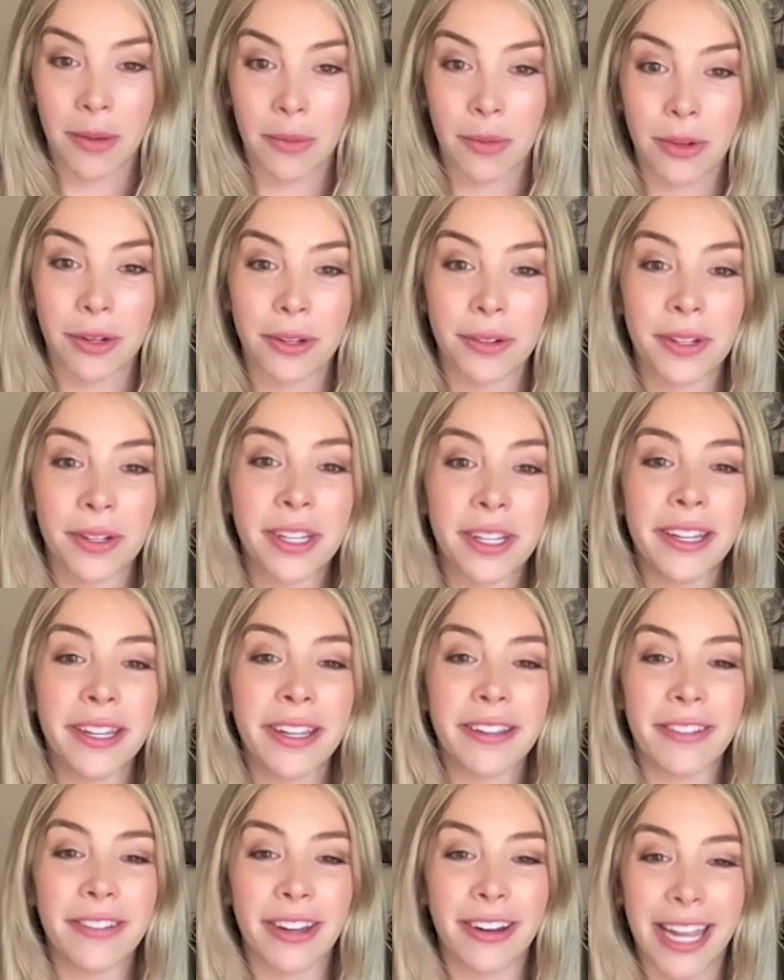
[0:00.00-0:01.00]
were
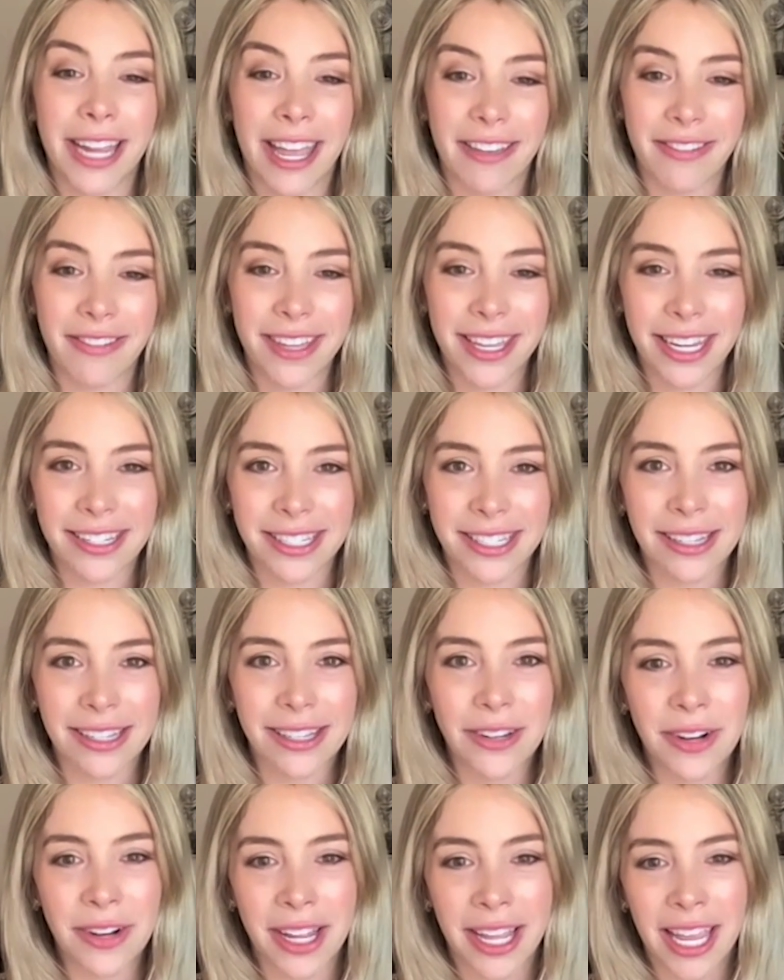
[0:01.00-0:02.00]
very heavy into
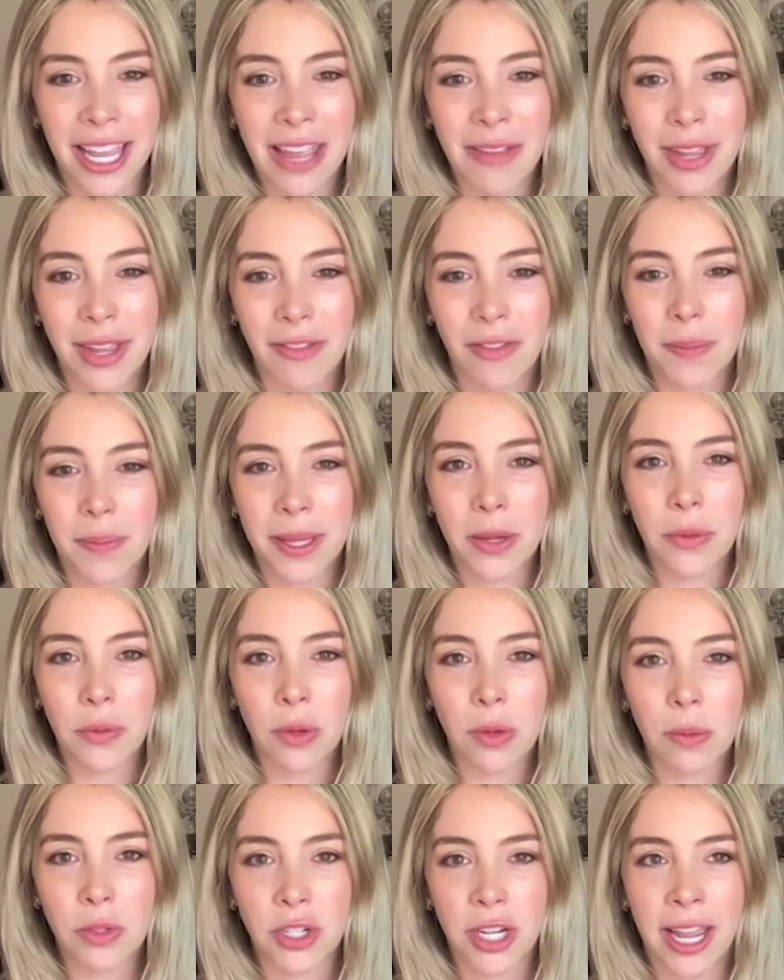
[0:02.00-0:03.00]
Luna, and we have a big
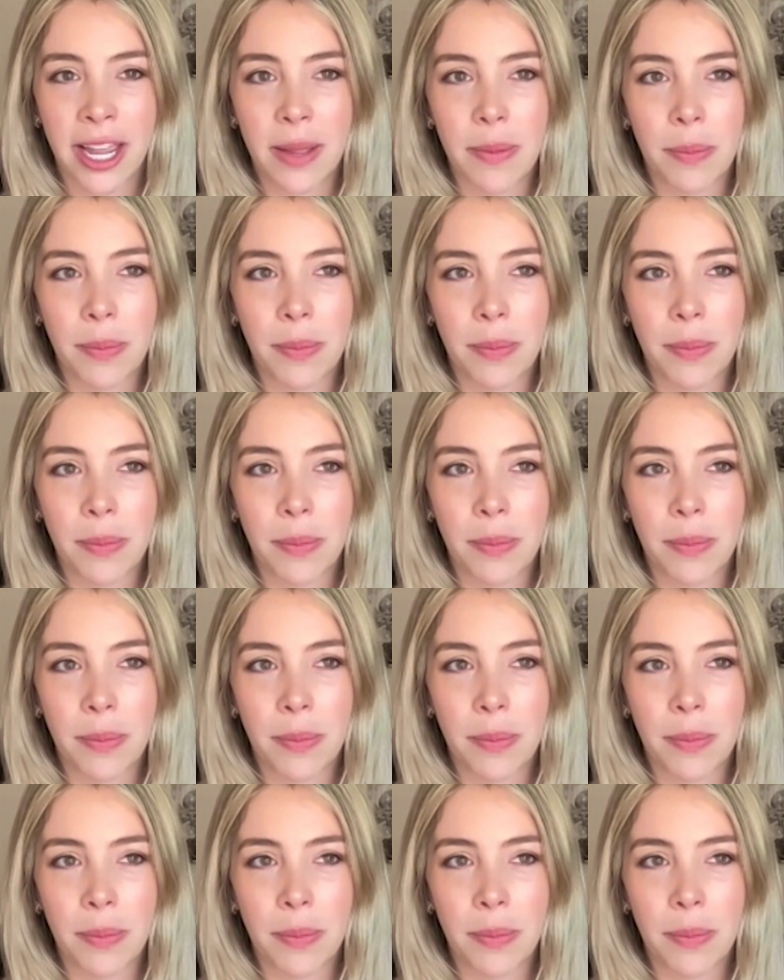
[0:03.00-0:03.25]
group chat.